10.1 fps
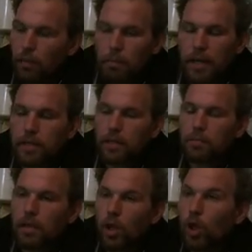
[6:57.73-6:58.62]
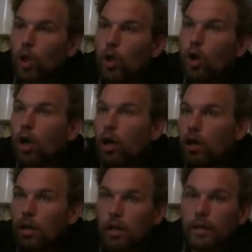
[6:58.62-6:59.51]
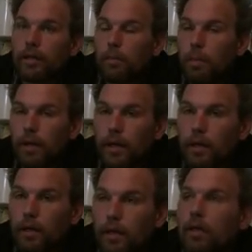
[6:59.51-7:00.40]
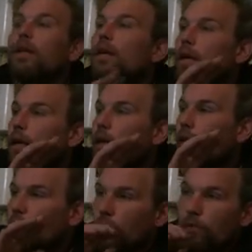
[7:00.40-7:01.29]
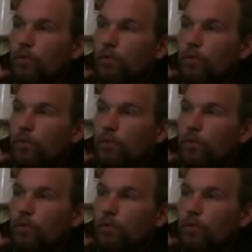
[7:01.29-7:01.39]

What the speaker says: make something look like a bike and then